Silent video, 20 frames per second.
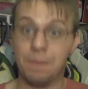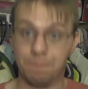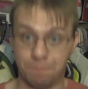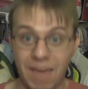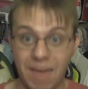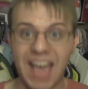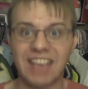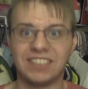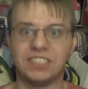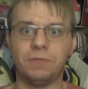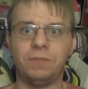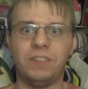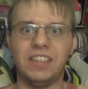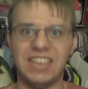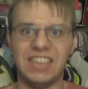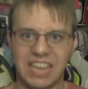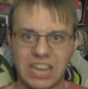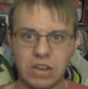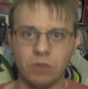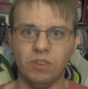
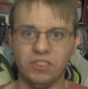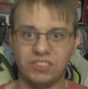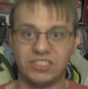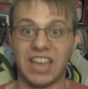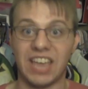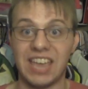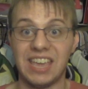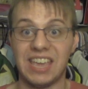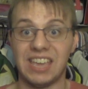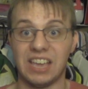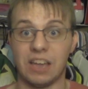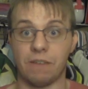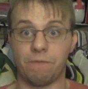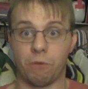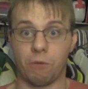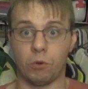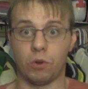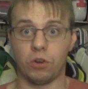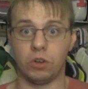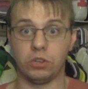massively irritating
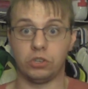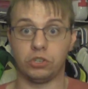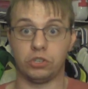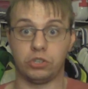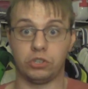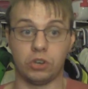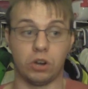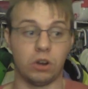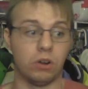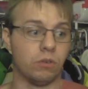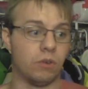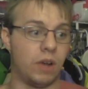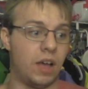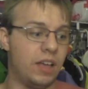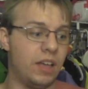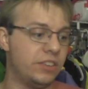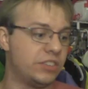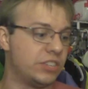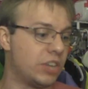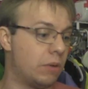for
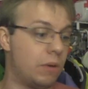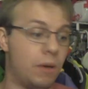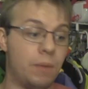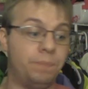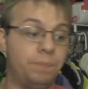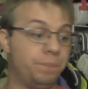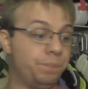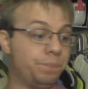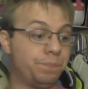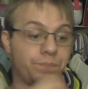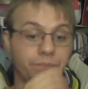Ashura, so...